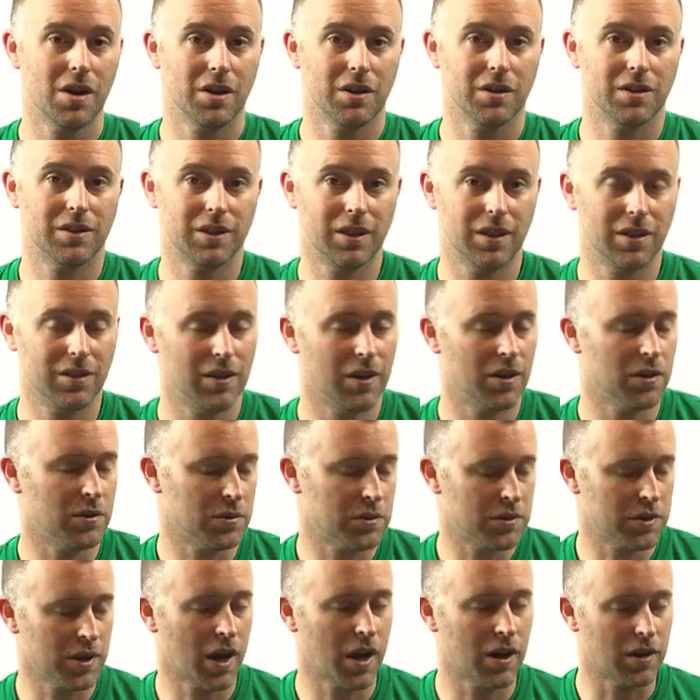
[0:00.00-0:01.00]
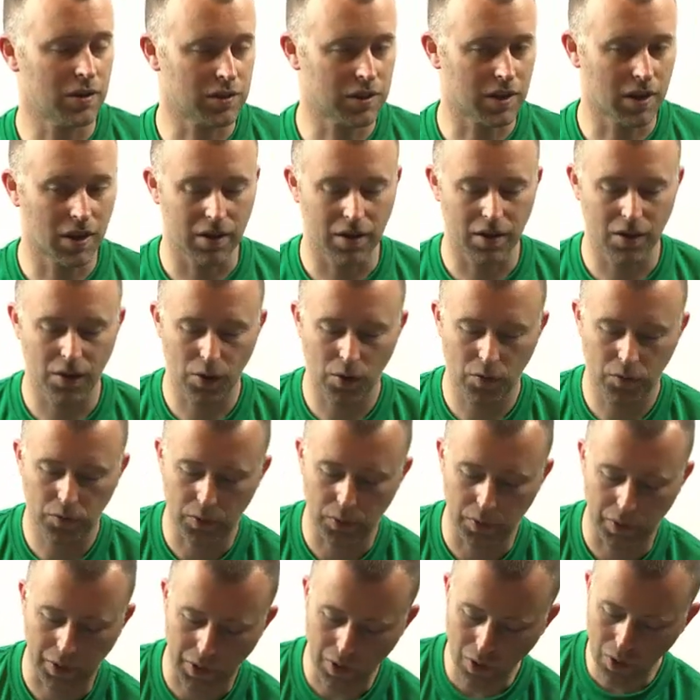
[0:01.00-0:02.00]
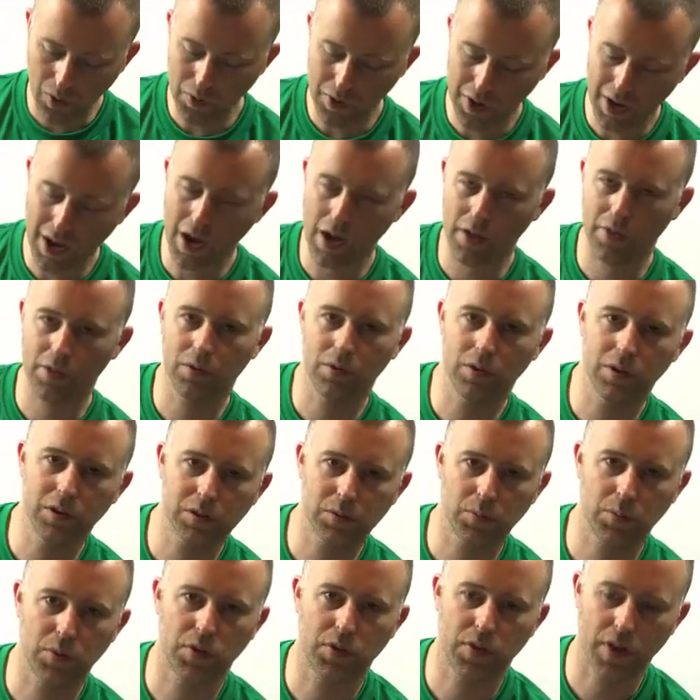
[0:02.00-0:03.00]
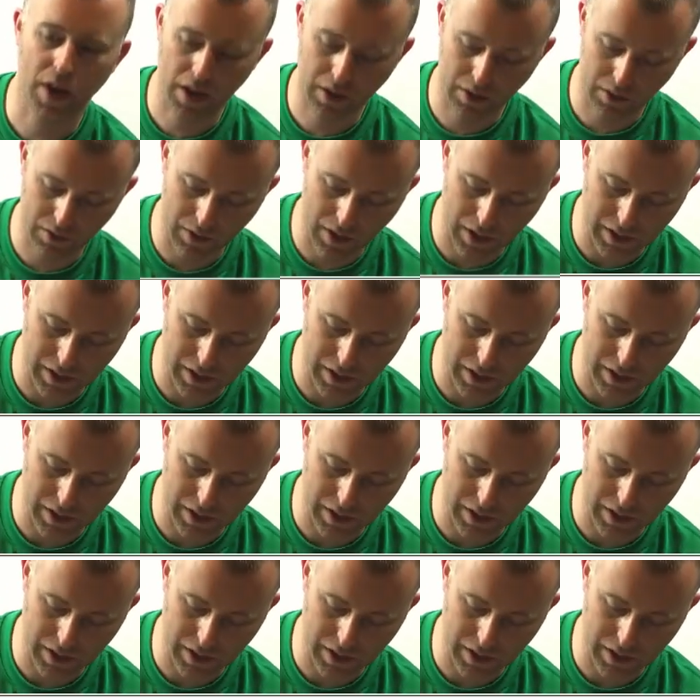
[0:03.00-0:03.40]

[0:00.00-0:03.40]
seeing the other side is kind of helpful. Like, oh yeah, there is a Pythagorean